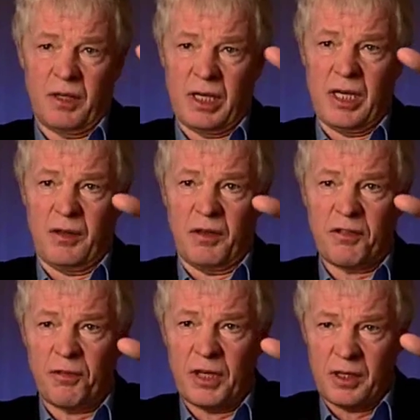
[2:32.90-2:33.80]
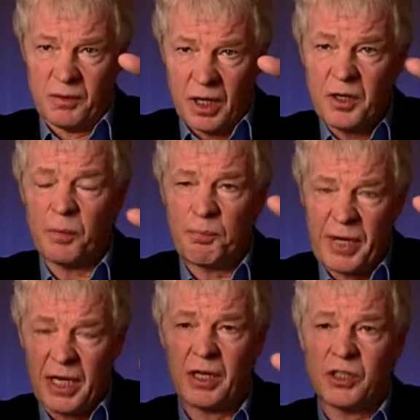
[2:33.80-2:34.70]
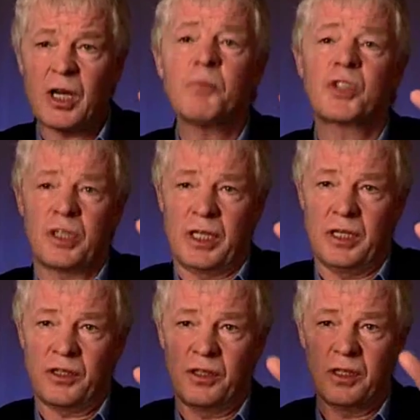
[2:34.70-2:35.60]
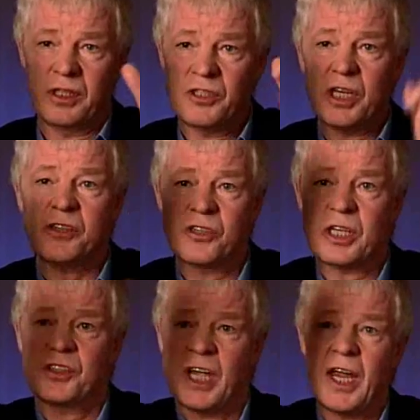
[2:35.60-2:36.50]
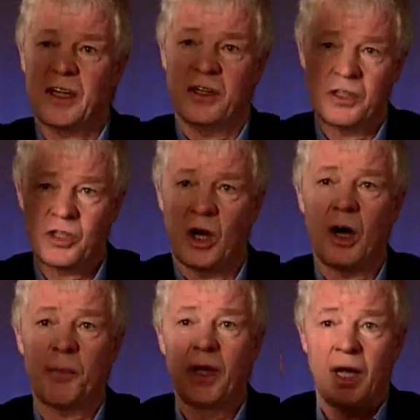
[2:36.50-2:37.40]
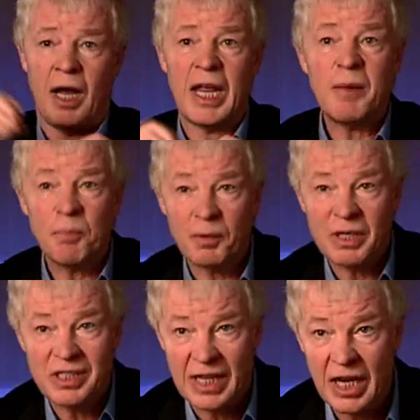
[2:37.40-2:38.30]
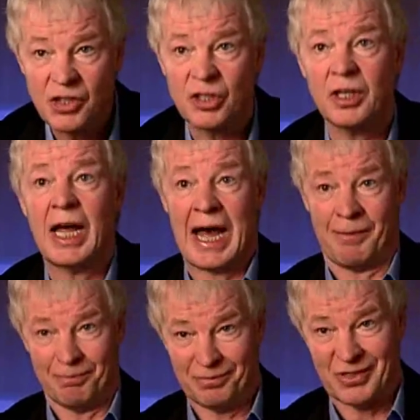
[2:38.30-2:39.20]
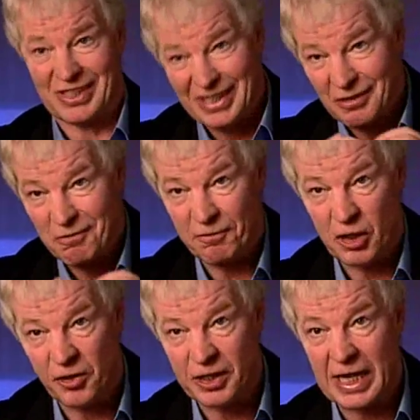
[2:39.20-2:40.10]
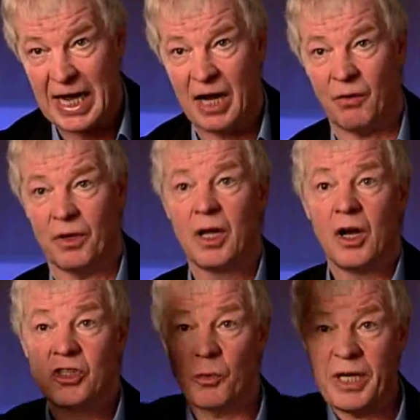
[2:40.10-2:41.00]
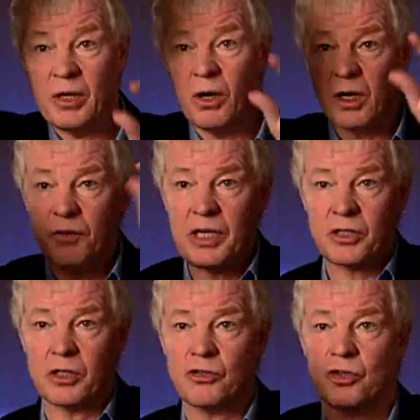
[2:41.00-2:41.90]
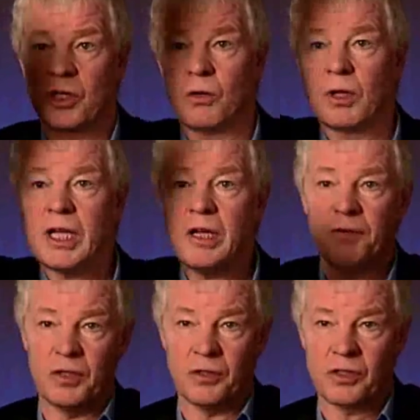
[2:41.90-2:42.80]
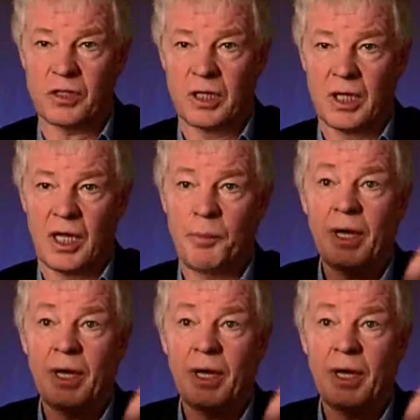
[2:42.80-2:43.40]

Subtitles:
the underpinning assumption is that decisions are taken at the top and implementation happens further down. So we need all of these control levers, a